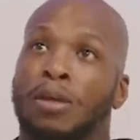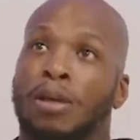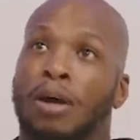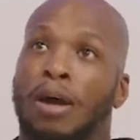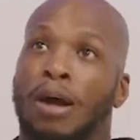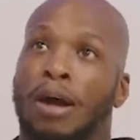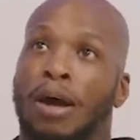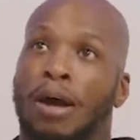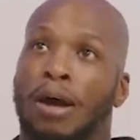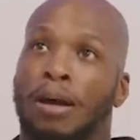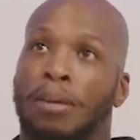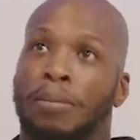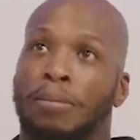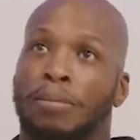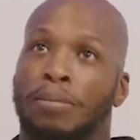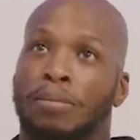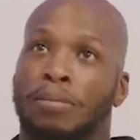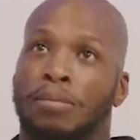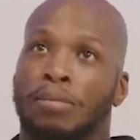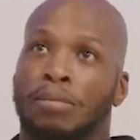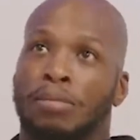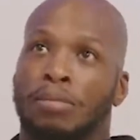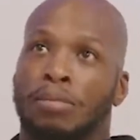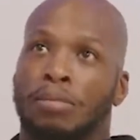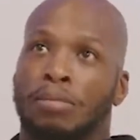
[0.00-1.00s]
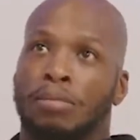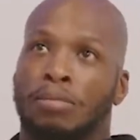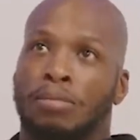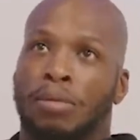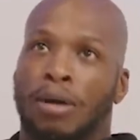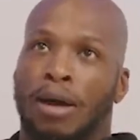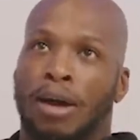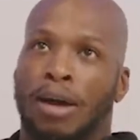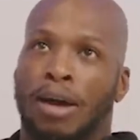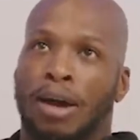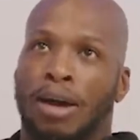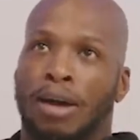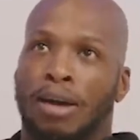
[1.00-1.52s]

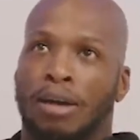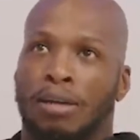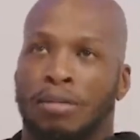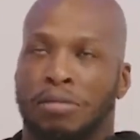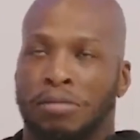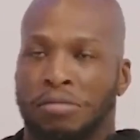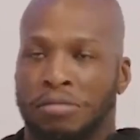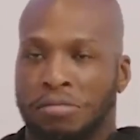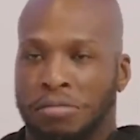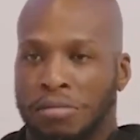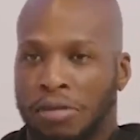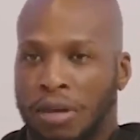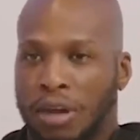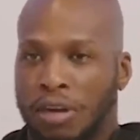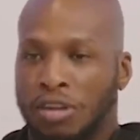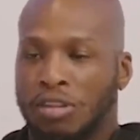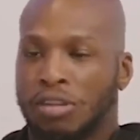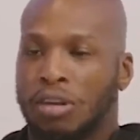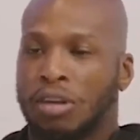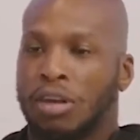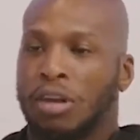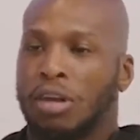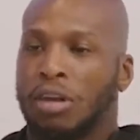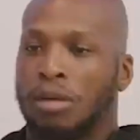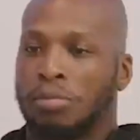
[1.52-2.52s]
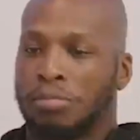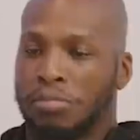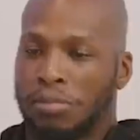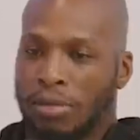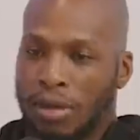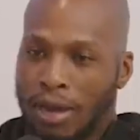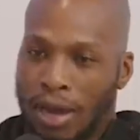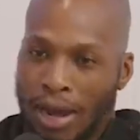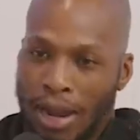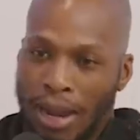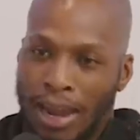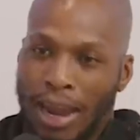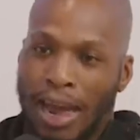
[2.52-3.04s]
But
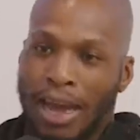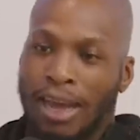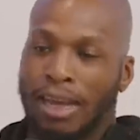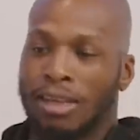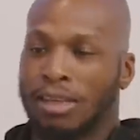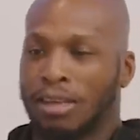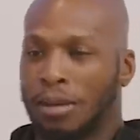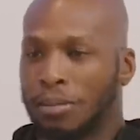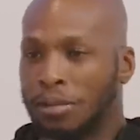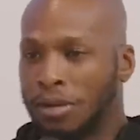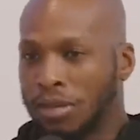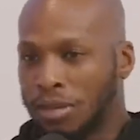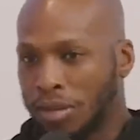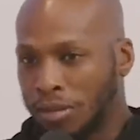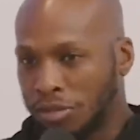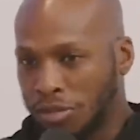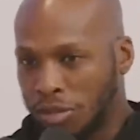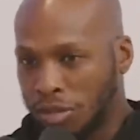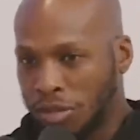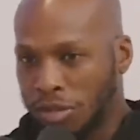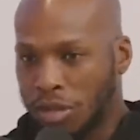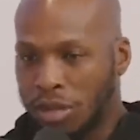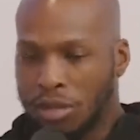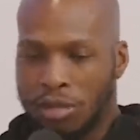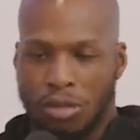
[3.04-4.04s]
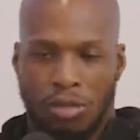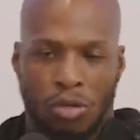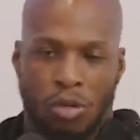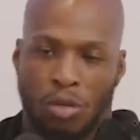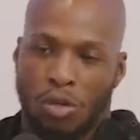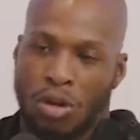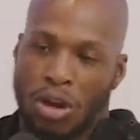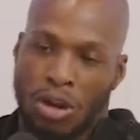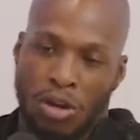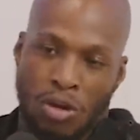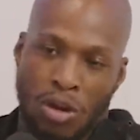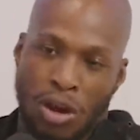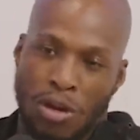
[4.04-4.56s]
I like some of the stuff she says.
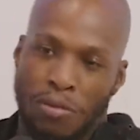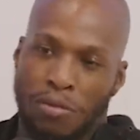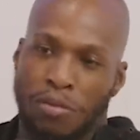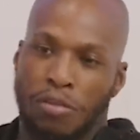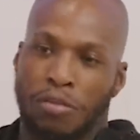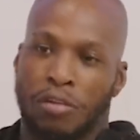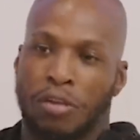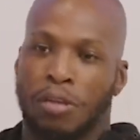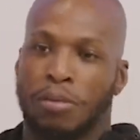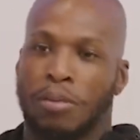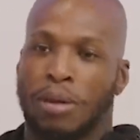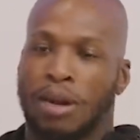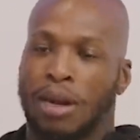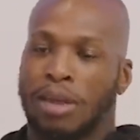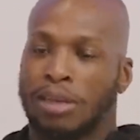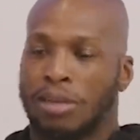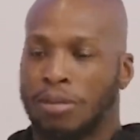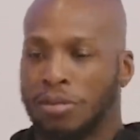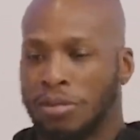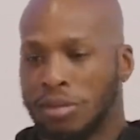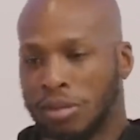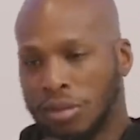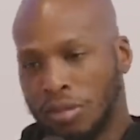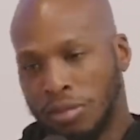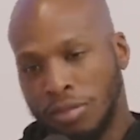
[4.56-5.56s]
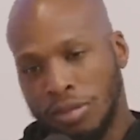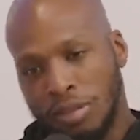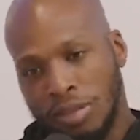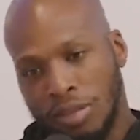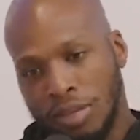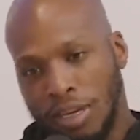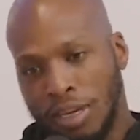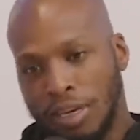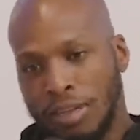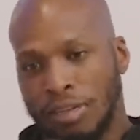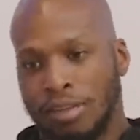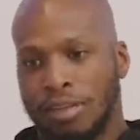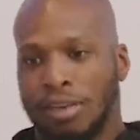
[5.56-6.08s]
Not everything, but I like some of the stuff she
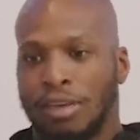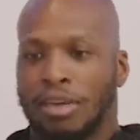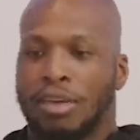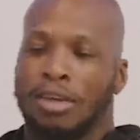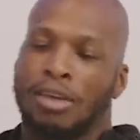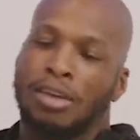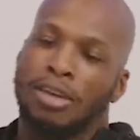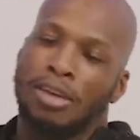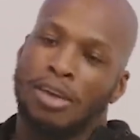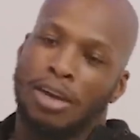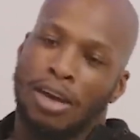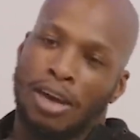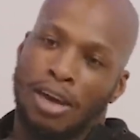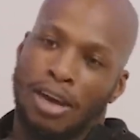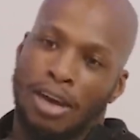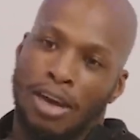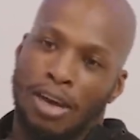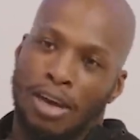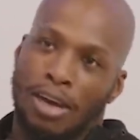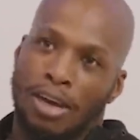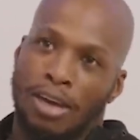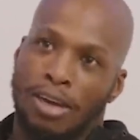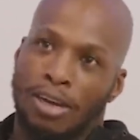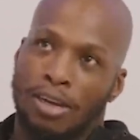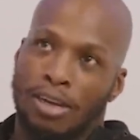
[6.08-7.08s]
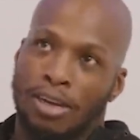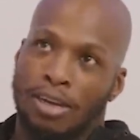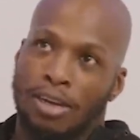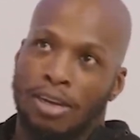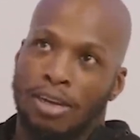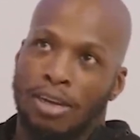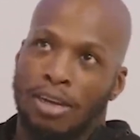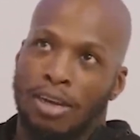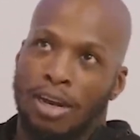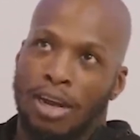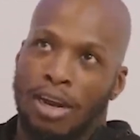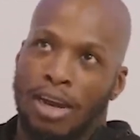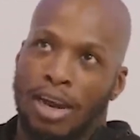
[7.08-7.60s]
says. I
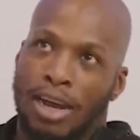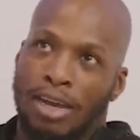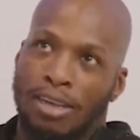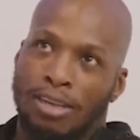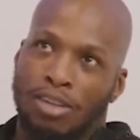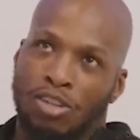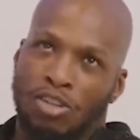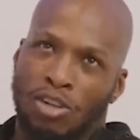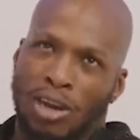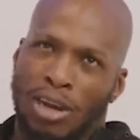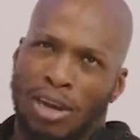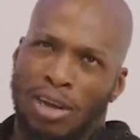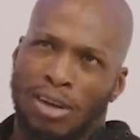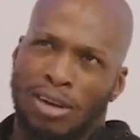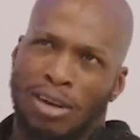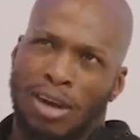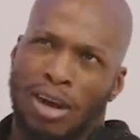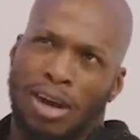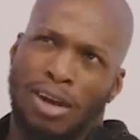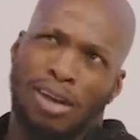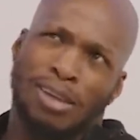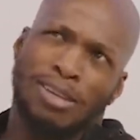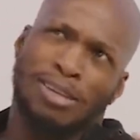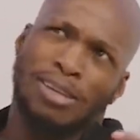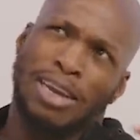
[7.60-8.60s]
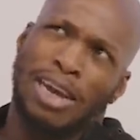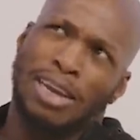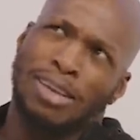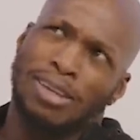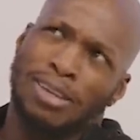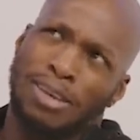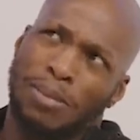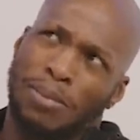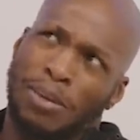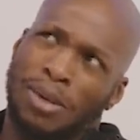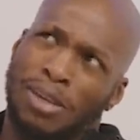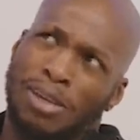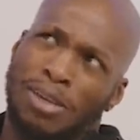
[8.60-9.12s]
like to try and understand
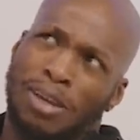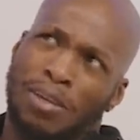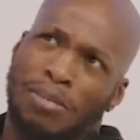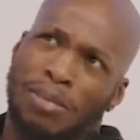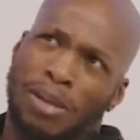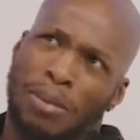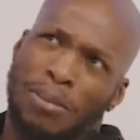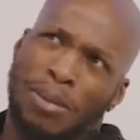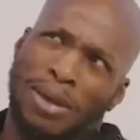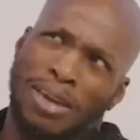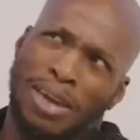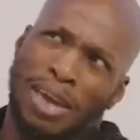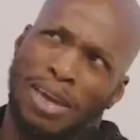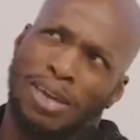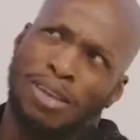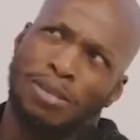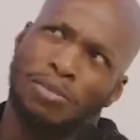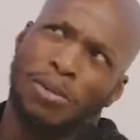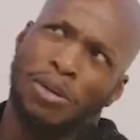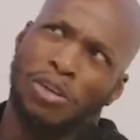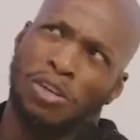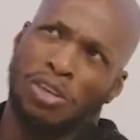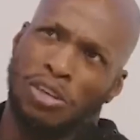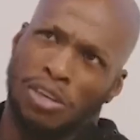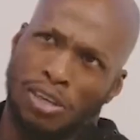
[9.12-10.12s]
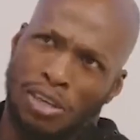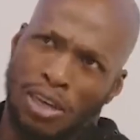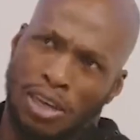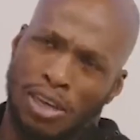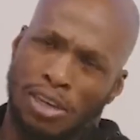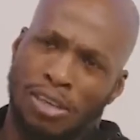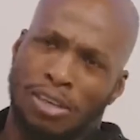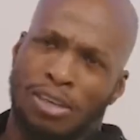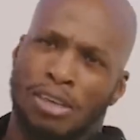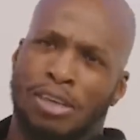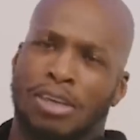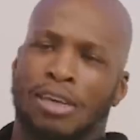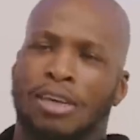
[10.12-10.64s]
some of the stuff that I'm against, but she
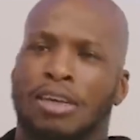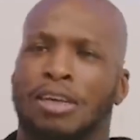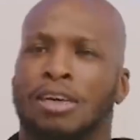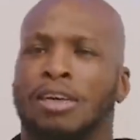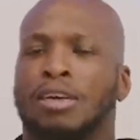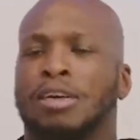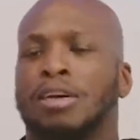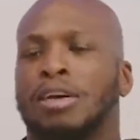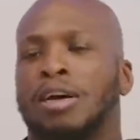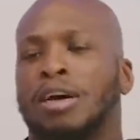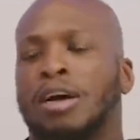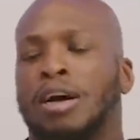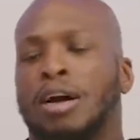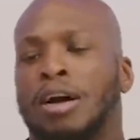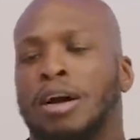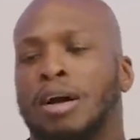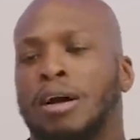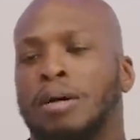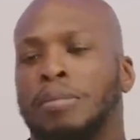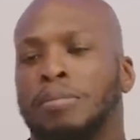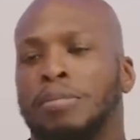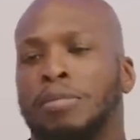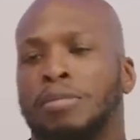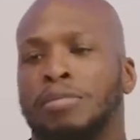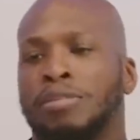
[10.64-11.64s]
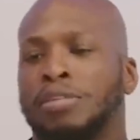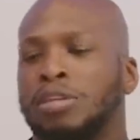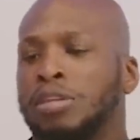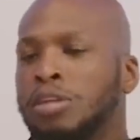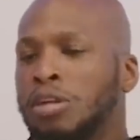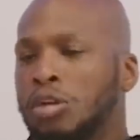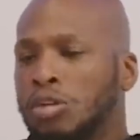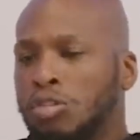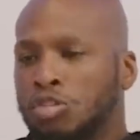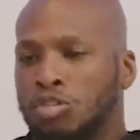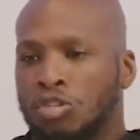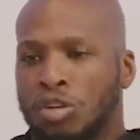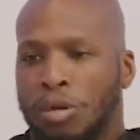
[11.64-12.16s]
says. Obviously
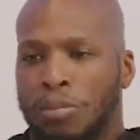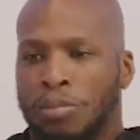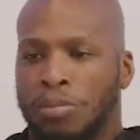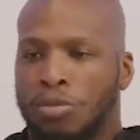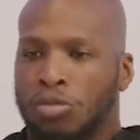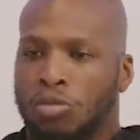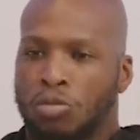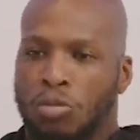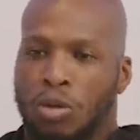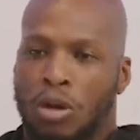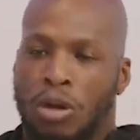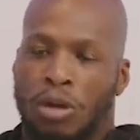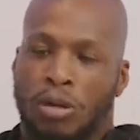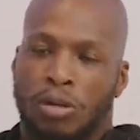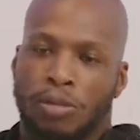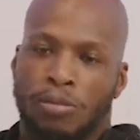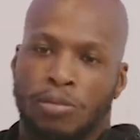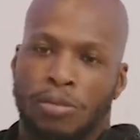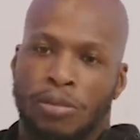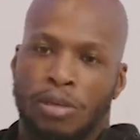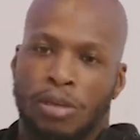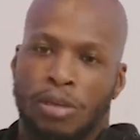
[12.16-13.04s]
Donald Trump as well.